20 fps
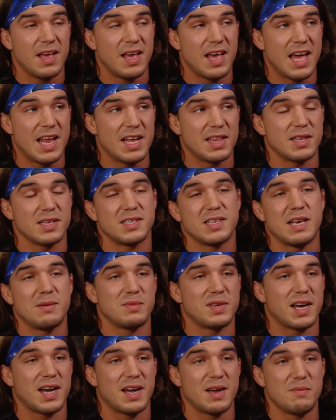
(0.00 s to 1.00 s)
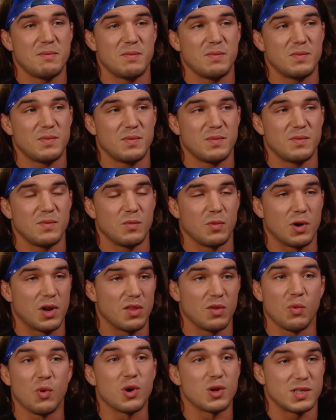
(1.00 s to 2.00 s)
And at the same time, one of
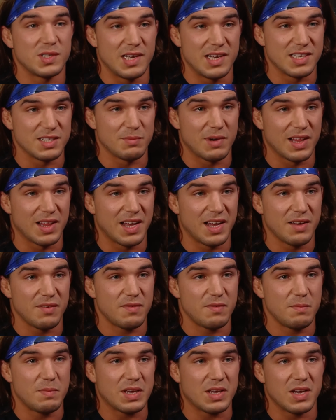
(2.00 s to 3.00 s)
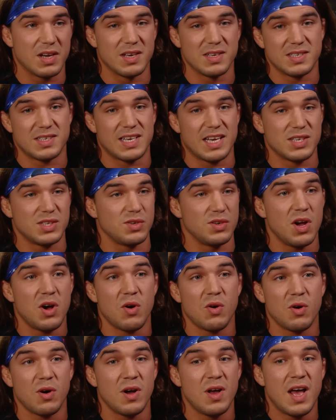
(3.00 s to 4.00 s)
the worst days of my life because, as you
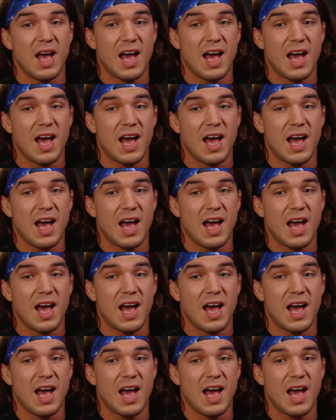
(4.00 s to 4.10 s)
know,